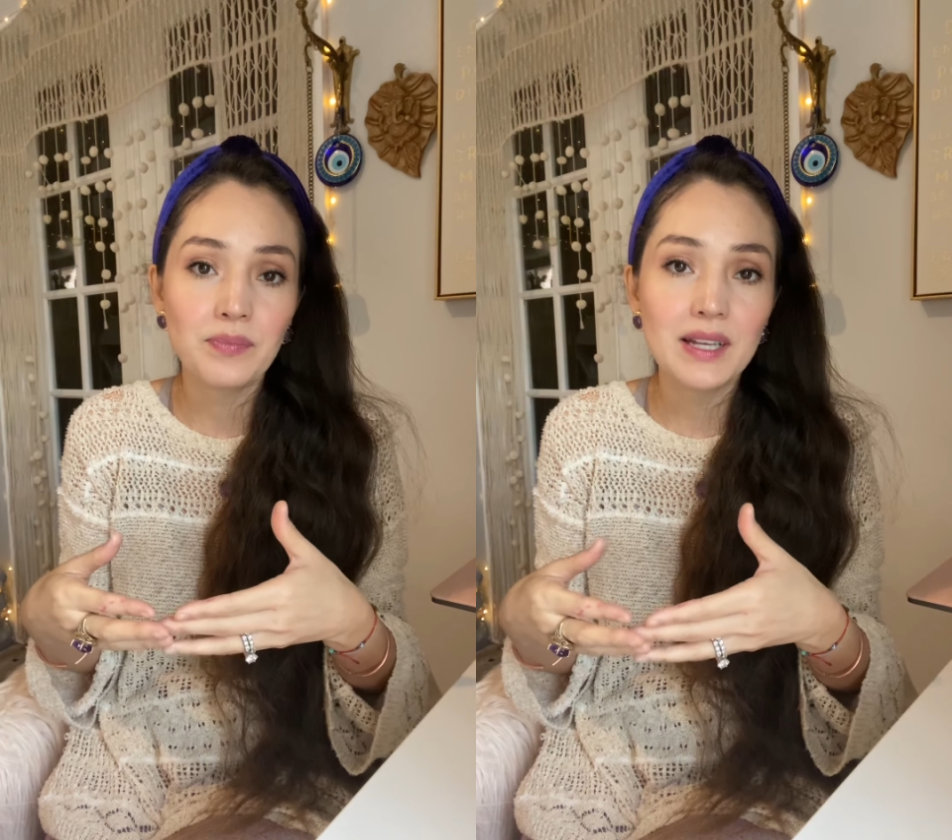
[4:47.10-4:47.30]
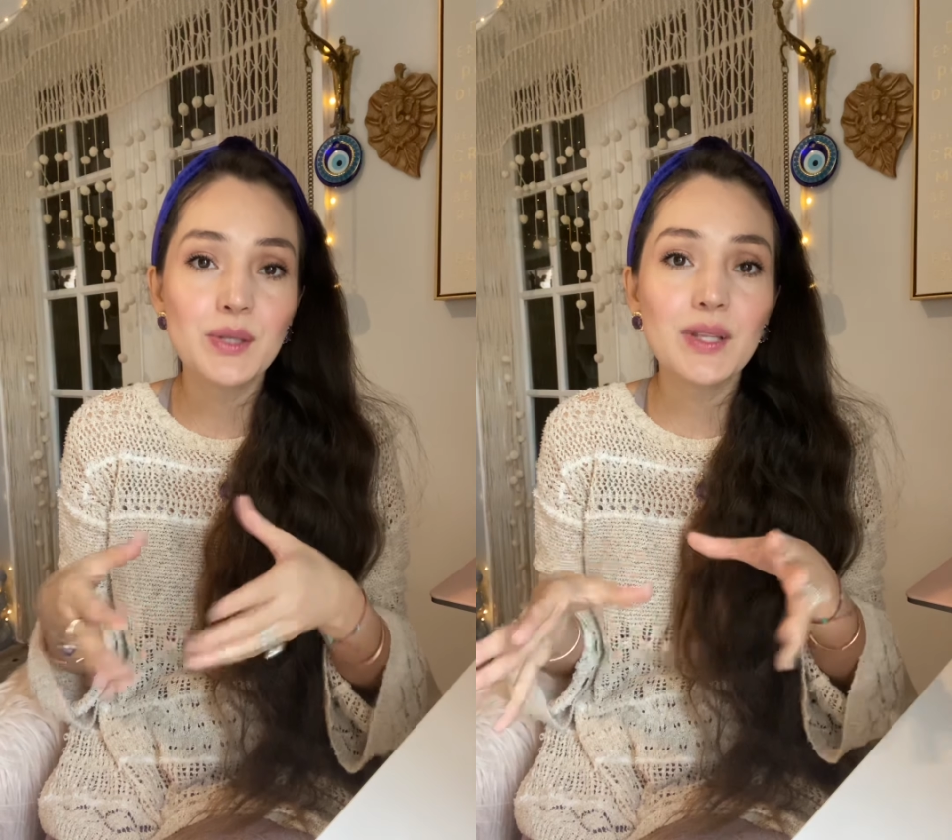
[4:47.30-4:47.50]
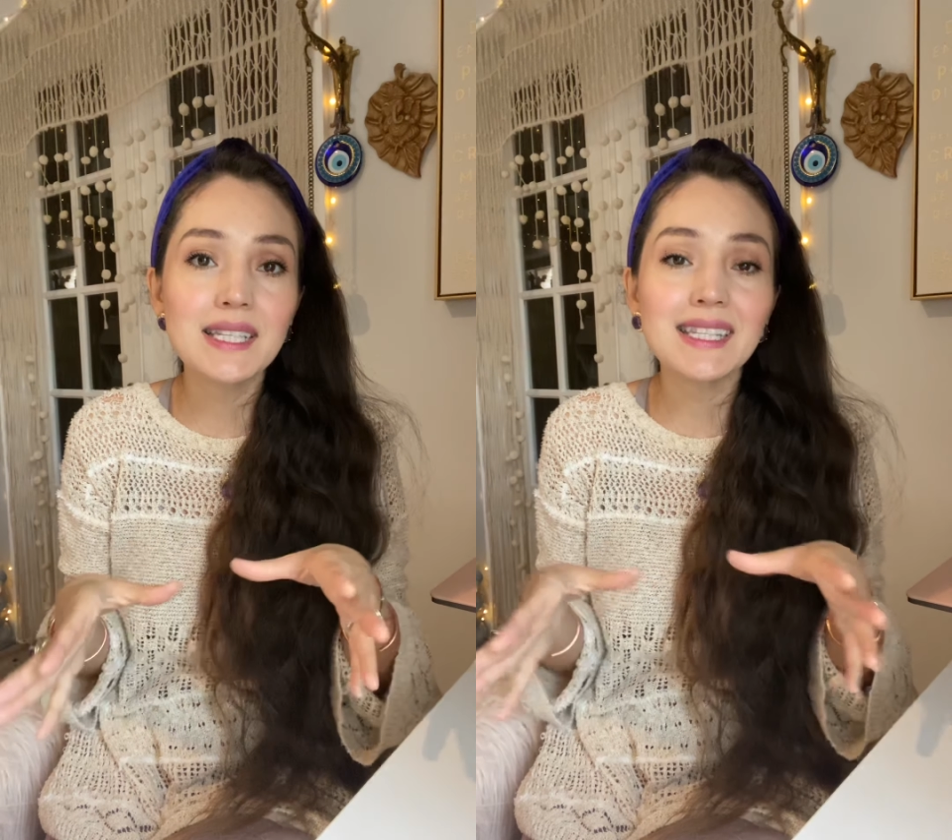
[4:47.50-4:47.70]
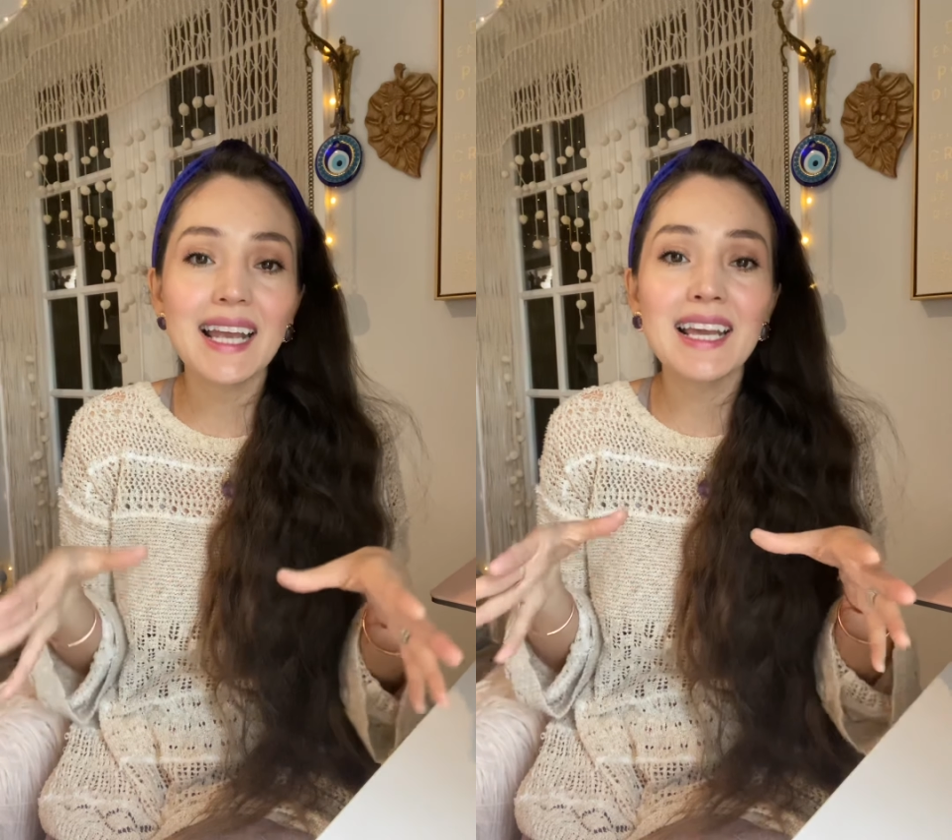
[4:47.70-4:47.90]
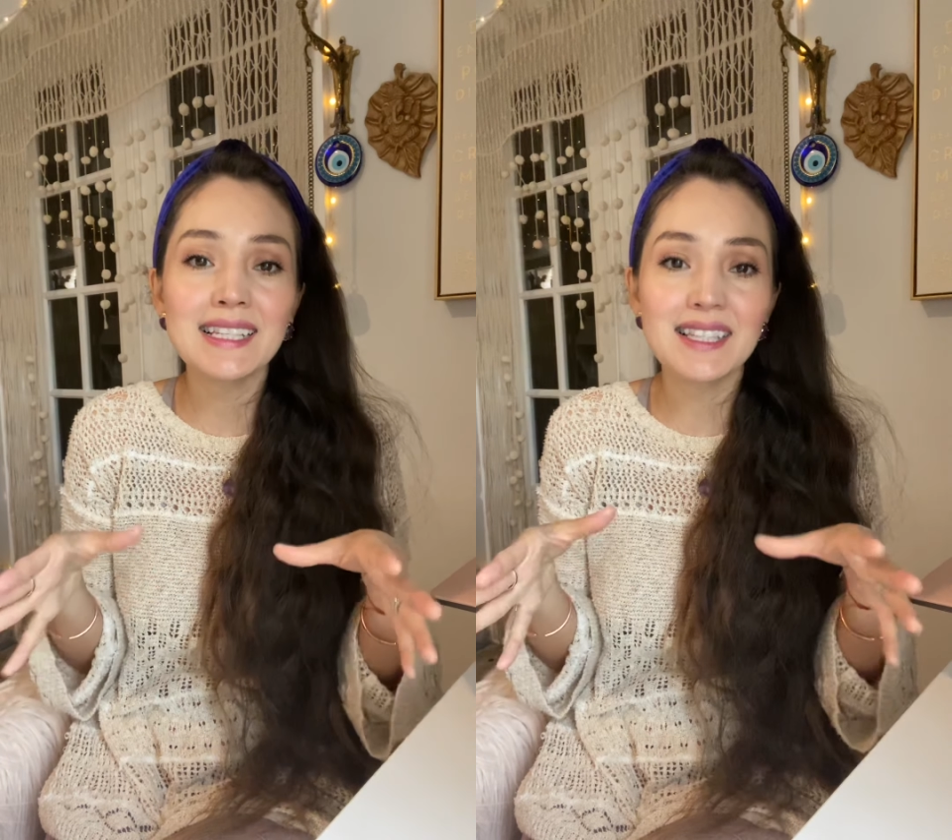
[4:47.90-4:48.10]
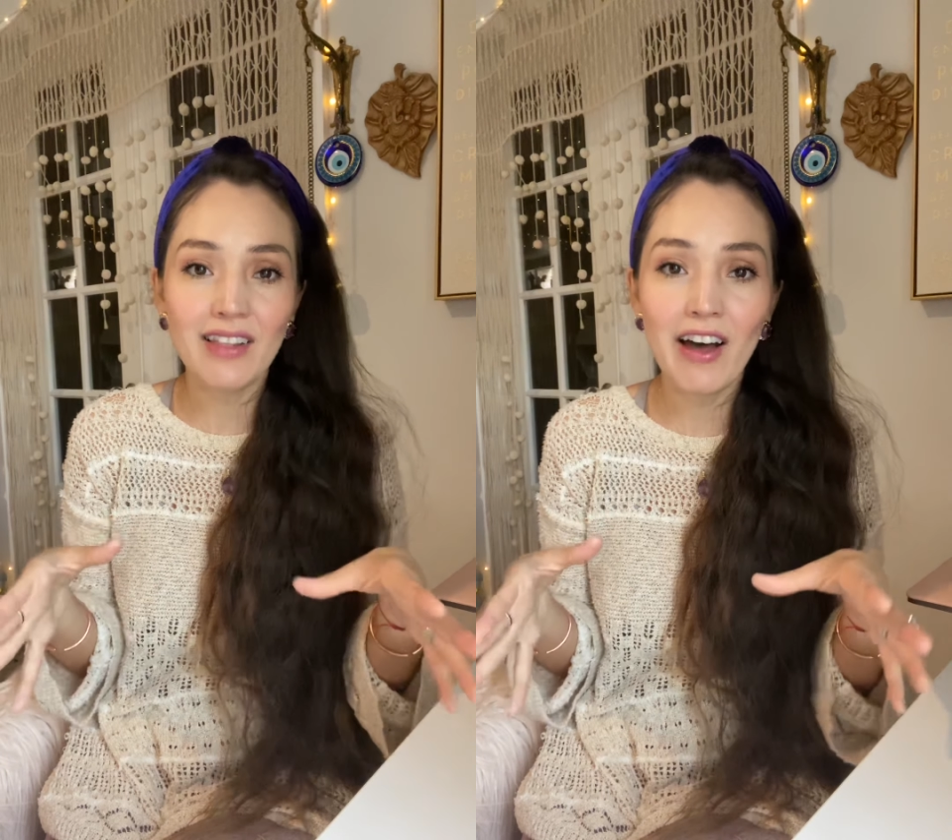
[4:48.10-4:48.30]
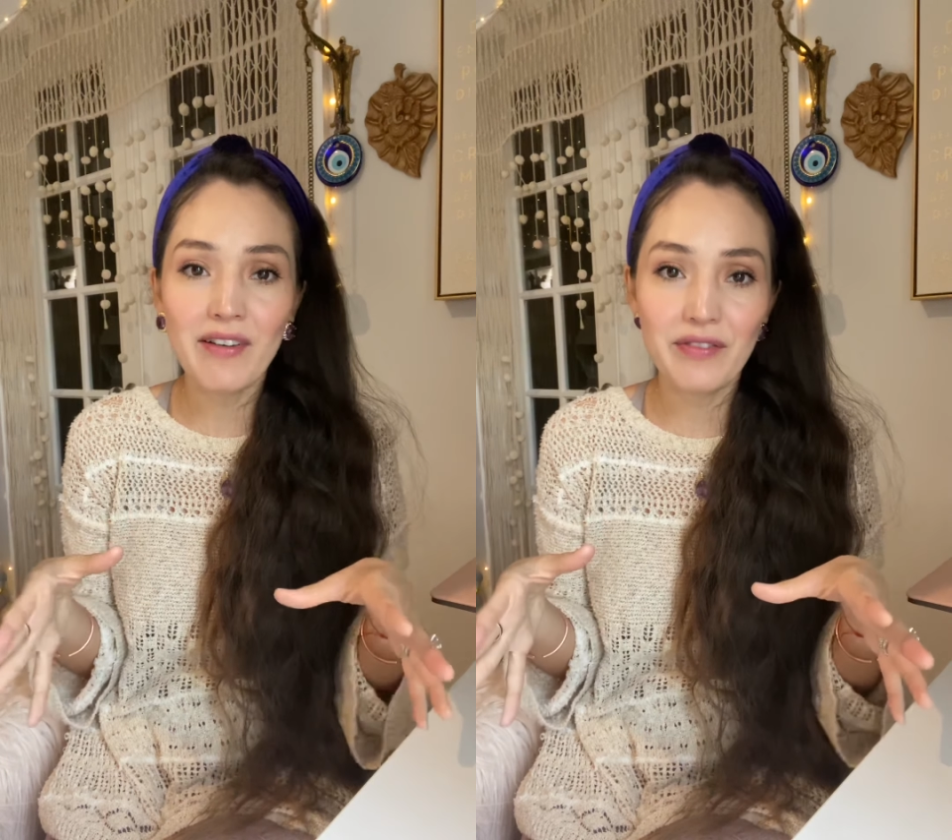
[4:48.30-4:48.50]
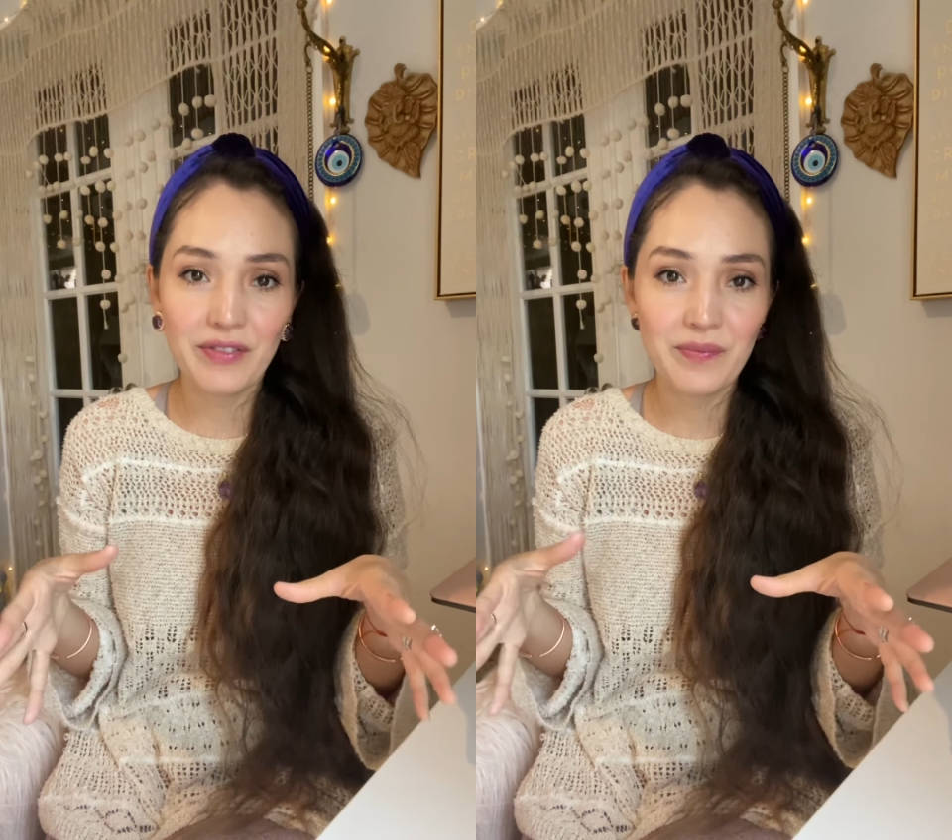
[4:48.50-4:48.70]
So let's say it's love.